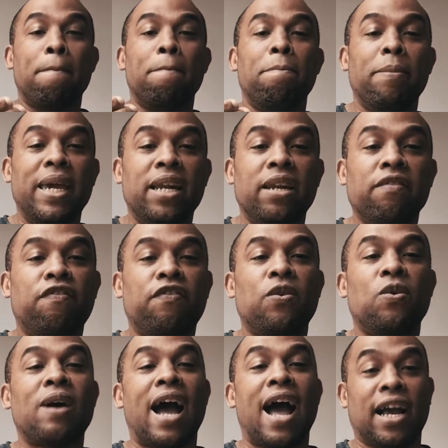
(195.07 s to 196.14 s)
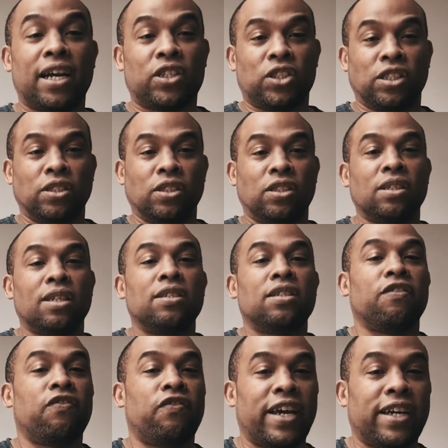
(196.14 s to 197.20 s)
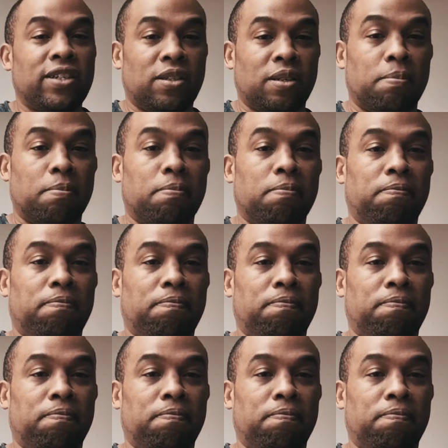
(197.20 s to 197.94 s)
meaningful actions to fix them.